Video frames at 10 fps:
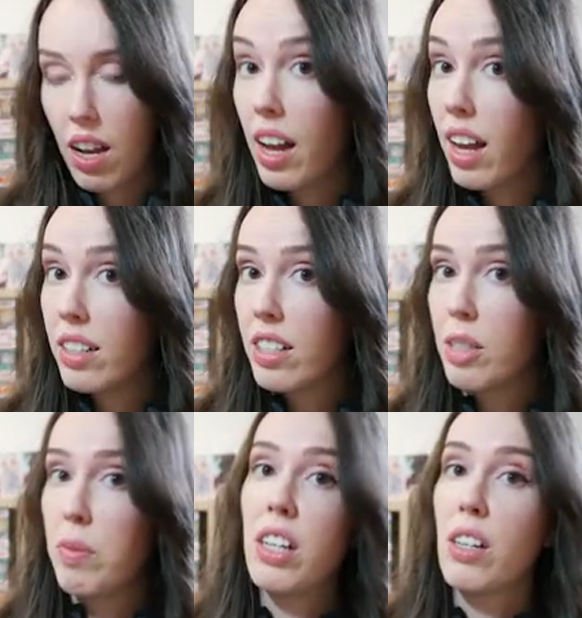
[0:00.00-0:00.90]
And
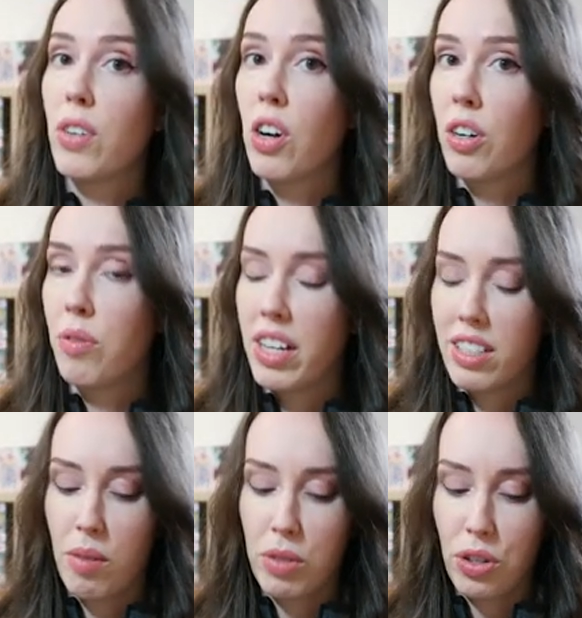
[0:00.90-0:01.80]
speaking of God Rares,
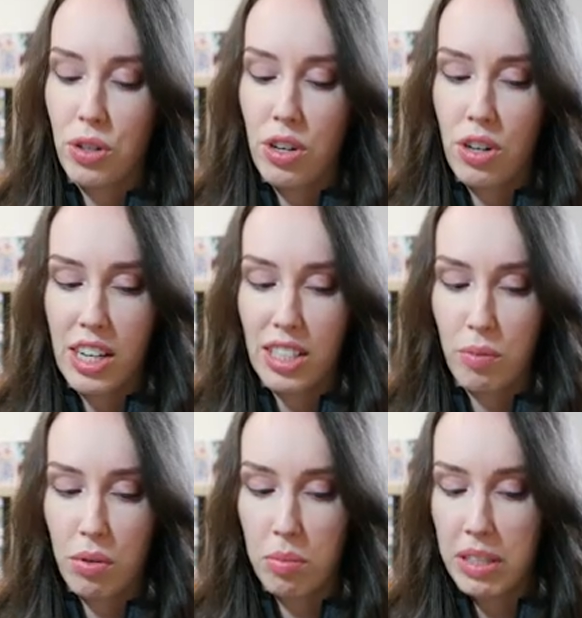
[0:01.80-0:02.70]
I'm sure you guys
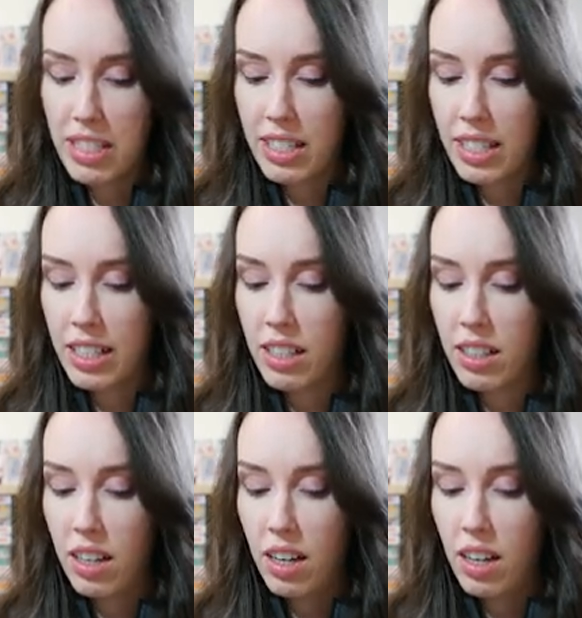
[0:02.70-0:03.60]
have probably seen
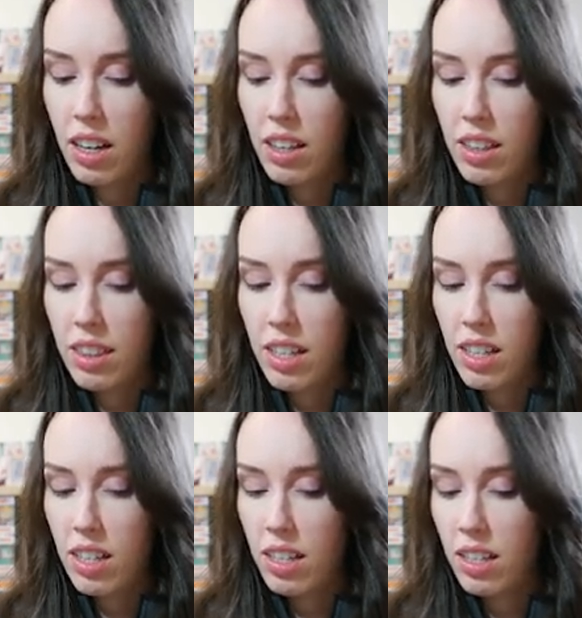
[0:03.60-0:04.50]

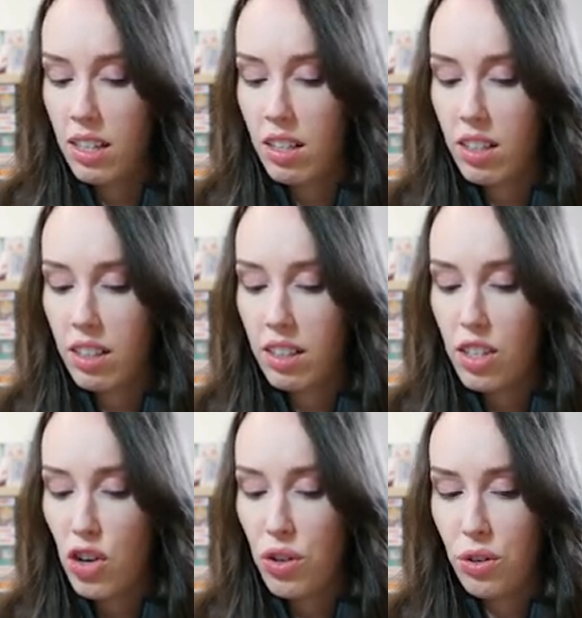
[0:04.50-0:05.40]
the
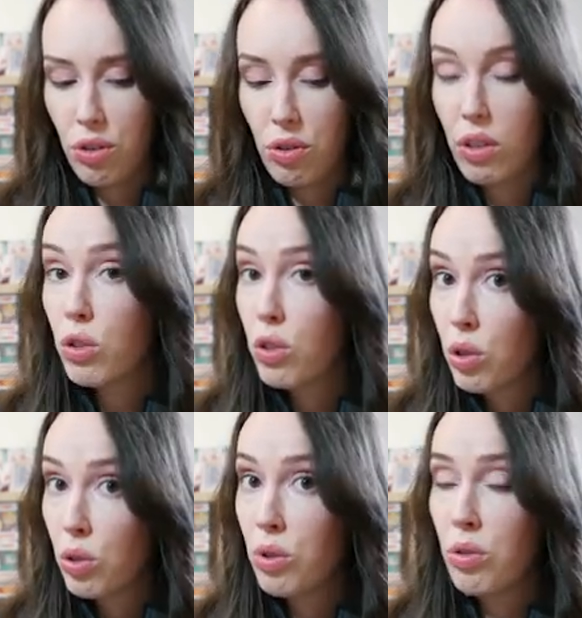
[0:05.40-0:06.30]
new
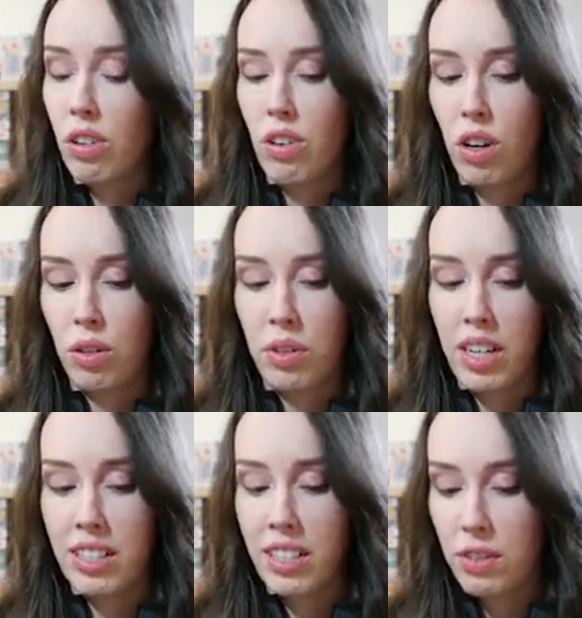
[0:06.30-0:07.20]
two God
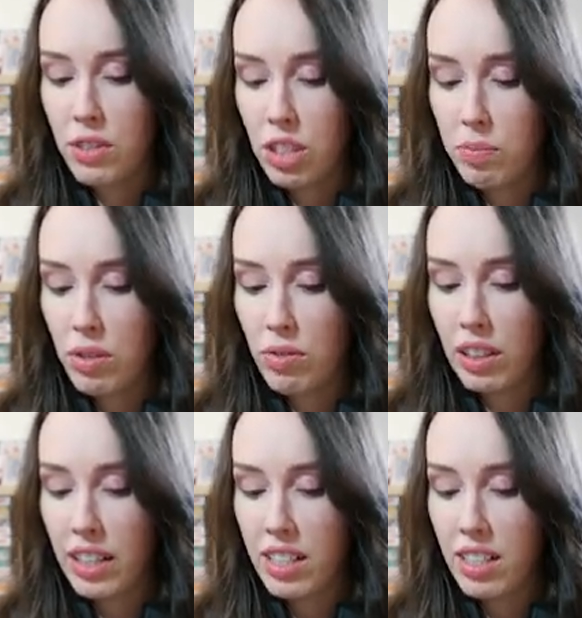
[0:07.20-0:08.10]
Rares that have just been
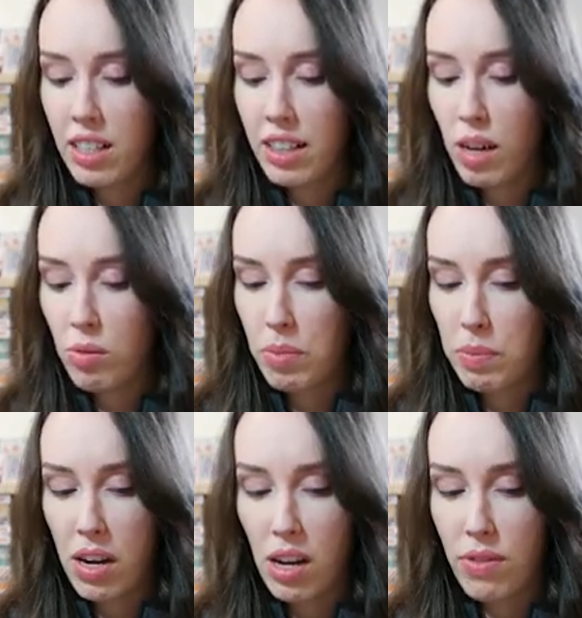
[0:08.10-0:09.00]
released that will be
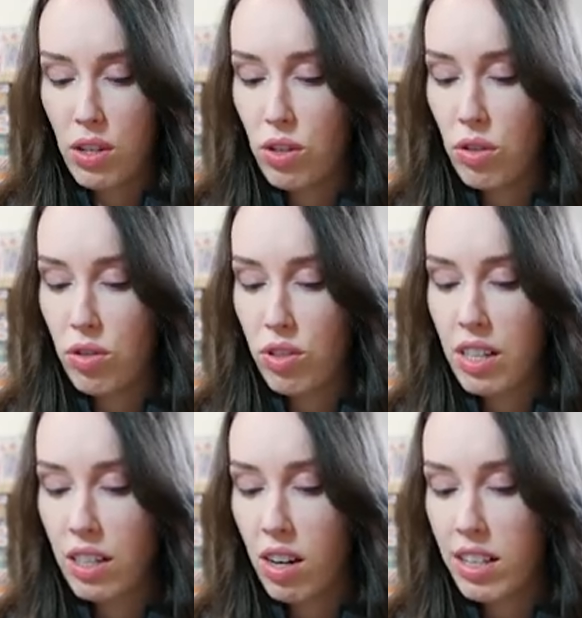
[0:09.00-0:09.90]
part of the new
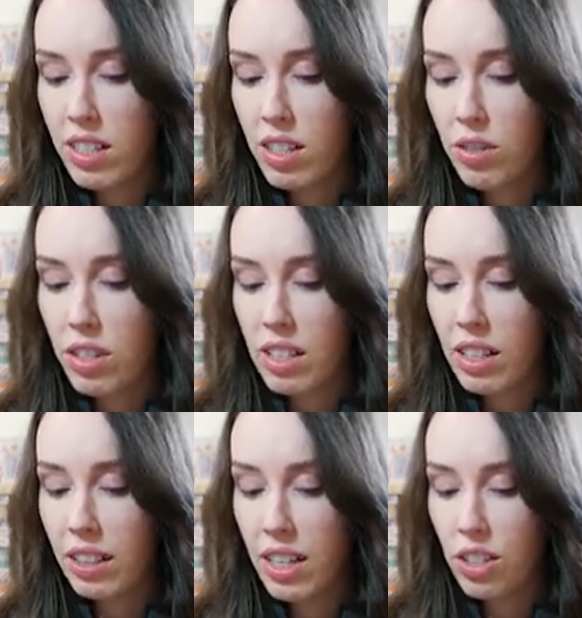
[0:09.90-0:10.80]
Zenkai series
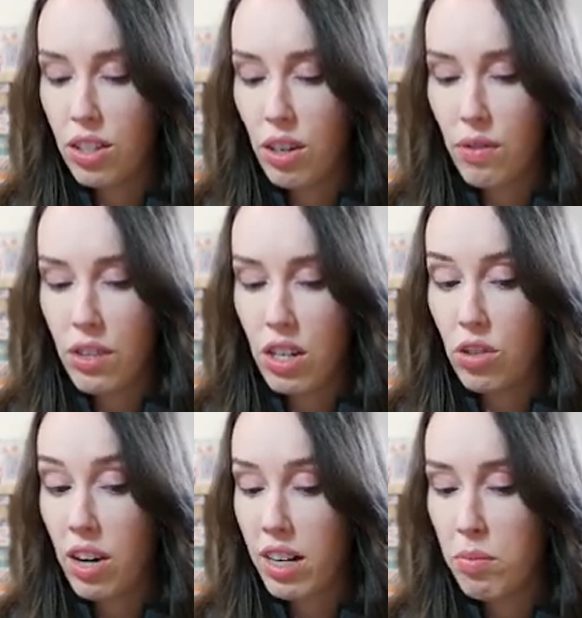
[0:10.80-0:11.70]
Legend of the
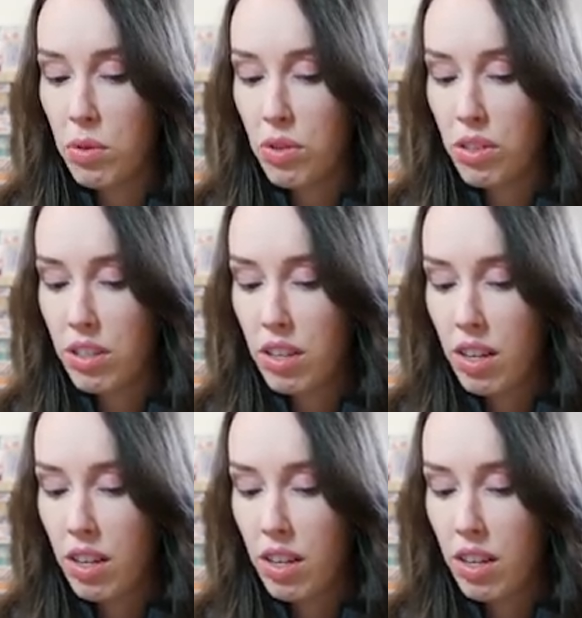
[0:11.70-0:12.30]
Dragon Balls.